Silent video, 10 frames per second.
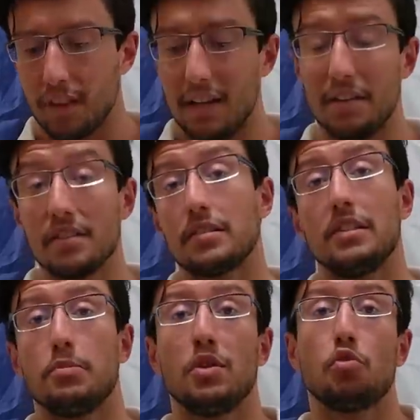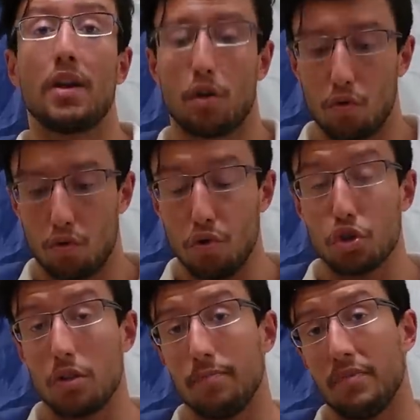And this leads me to my
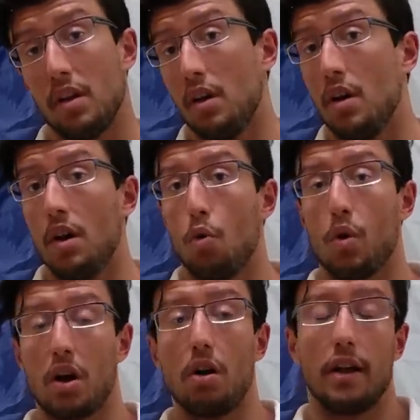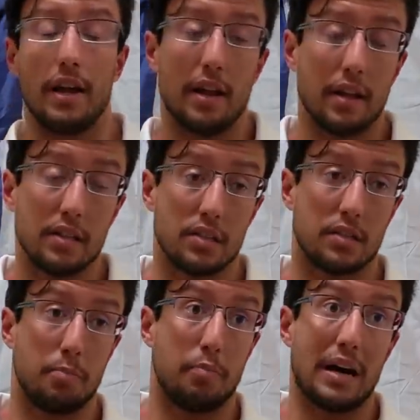conclusion. Whether it
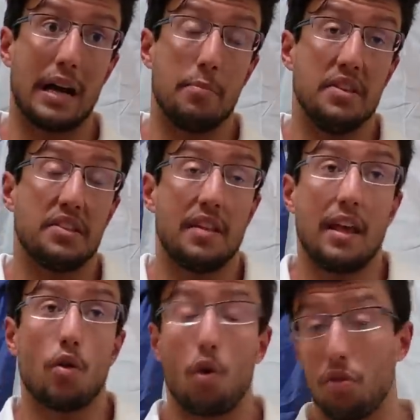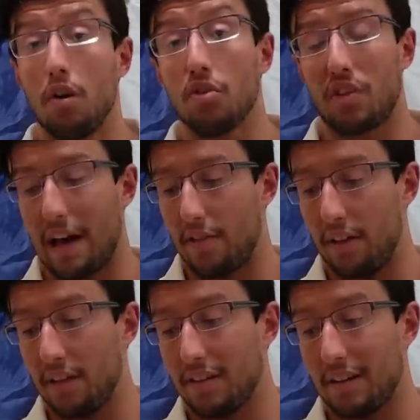is by mistake or not, I
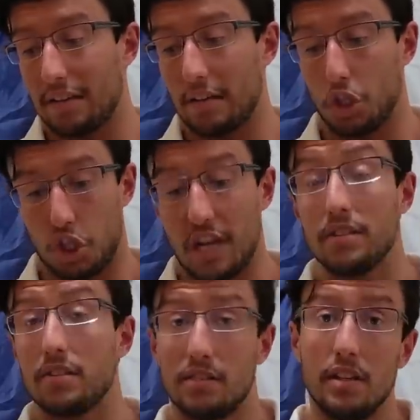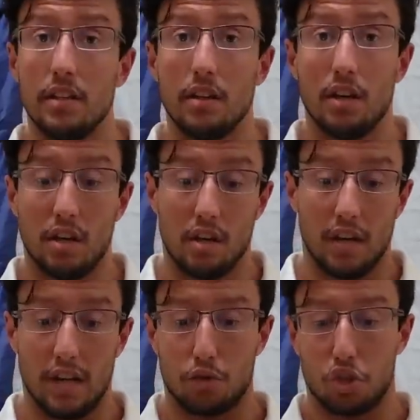think that Gen Z
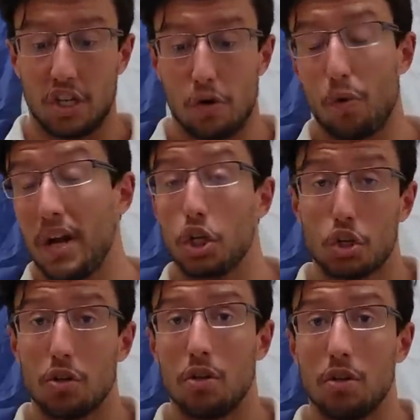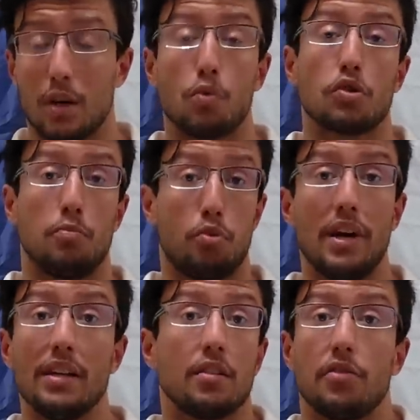is a generation that was
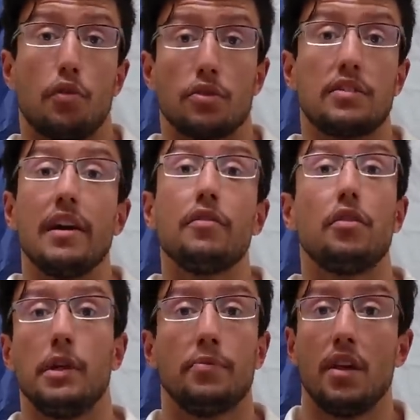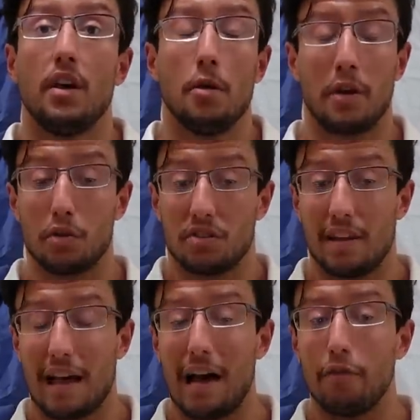bred for slavery because
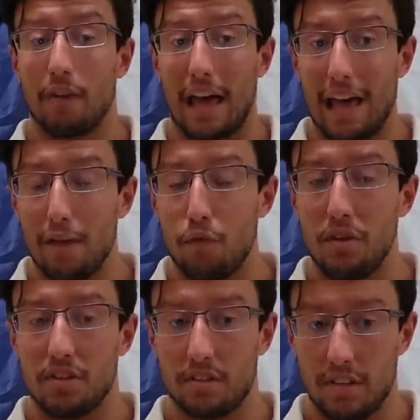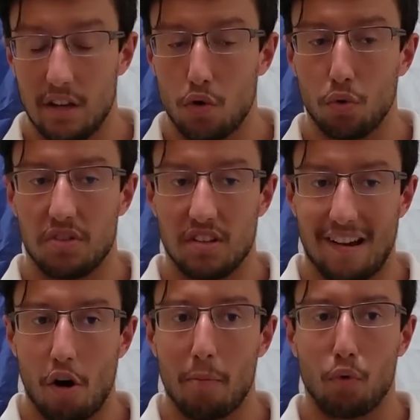they have every single
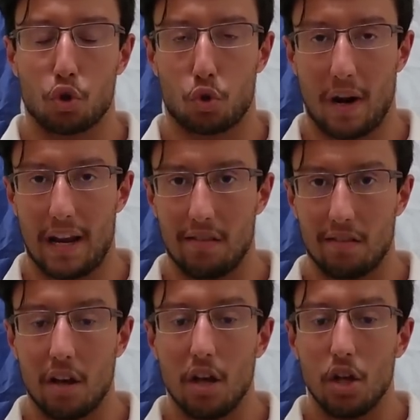desirable trait